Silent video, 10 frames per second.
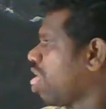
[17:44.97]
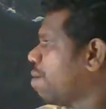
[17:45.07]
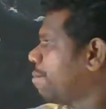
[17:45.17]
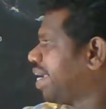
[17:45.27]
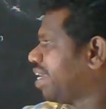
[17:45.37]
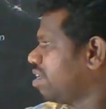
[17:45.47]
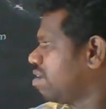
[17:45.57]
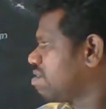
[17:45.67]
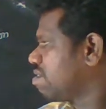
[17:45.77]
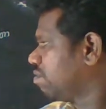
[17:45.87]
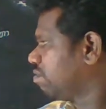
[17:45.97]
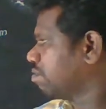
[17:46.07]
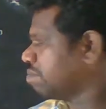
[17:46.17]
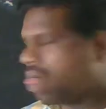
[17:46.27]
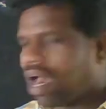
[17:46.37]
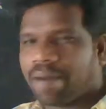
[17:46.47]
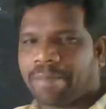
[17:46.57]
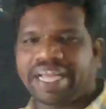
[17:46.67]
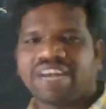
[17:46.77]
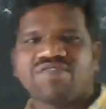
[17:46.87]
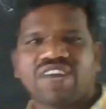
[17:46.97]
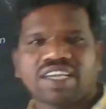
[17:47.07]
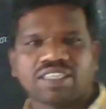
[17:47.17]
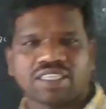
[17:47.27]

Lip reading: main function.